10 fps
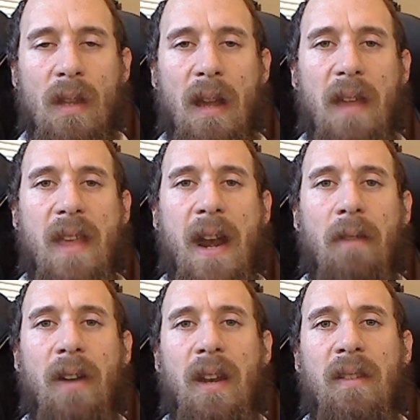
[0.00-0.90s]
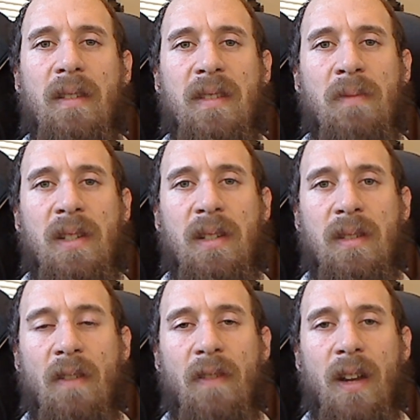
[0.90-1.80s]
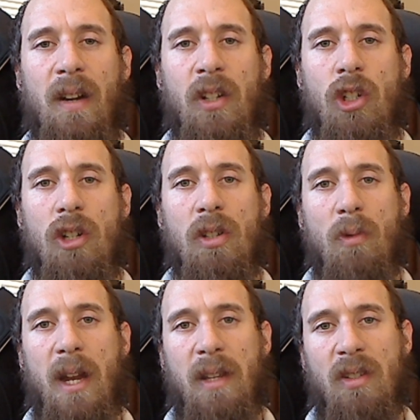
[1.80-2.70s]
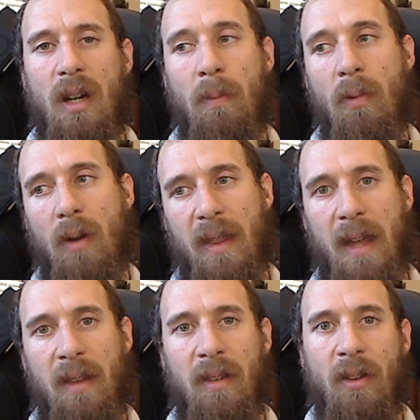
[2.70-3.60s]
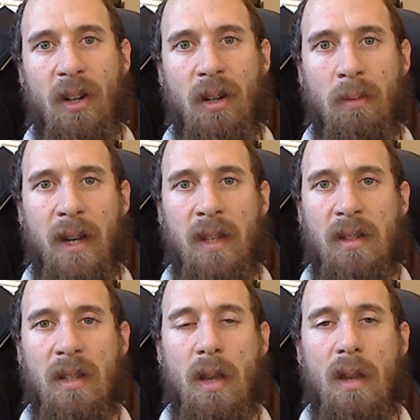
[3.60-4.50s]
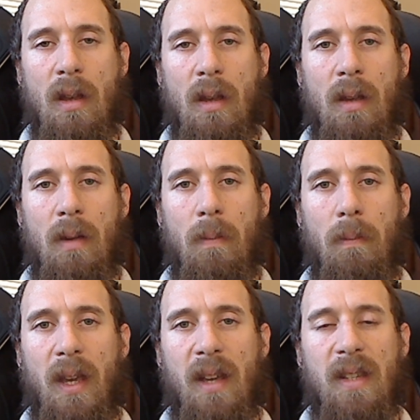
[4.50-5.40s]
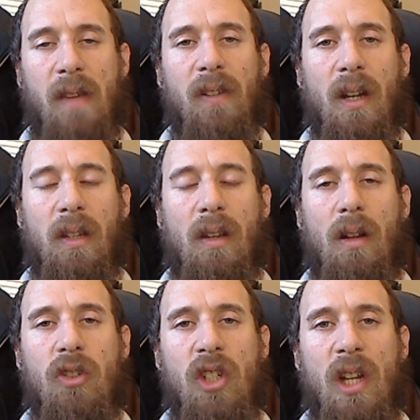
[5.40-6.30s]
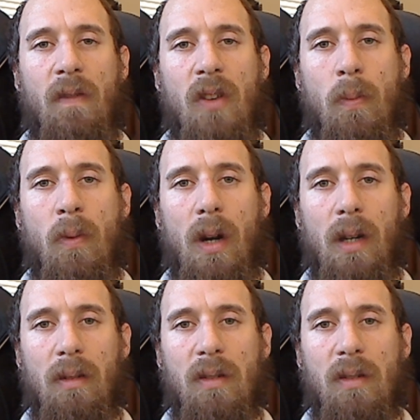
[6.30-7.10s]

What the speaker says: And then I ran into some severe issues when I started porting that into TurtleBrains because I forgot to call GL viewport.